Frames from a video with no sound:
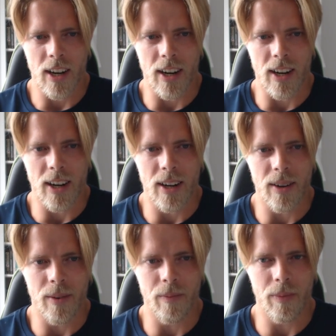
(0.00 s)

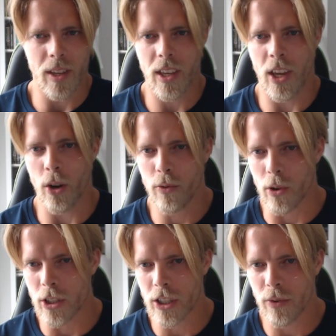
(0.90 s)
He of
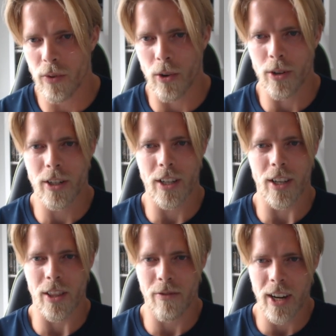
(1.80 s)
course fought
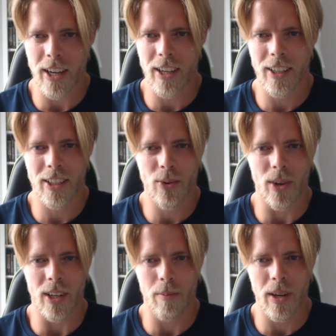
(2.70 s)
the Vikings
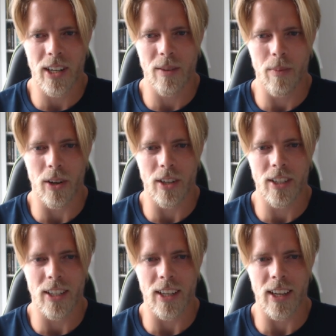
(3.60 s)
quite a bit,
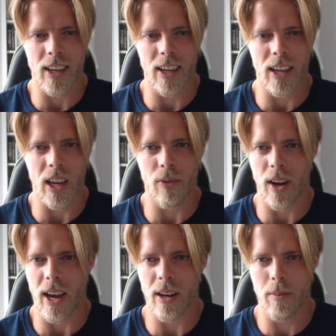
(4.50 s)
but if
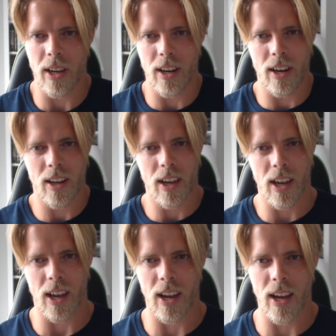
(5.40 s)
I had been
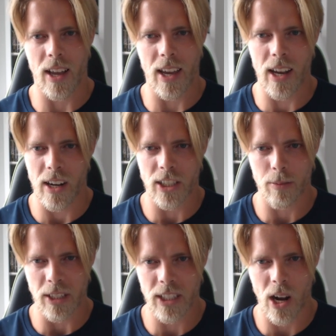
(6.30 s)
English
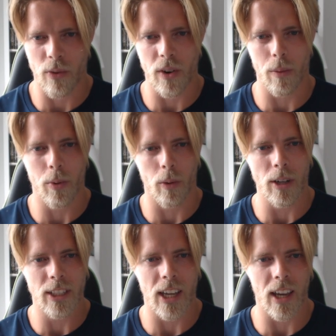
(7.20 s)
myself, I'd
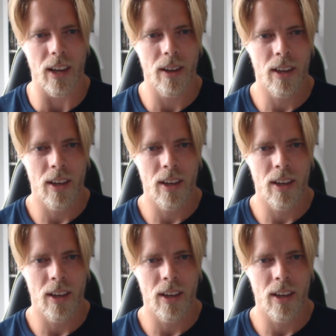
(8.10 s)
probably say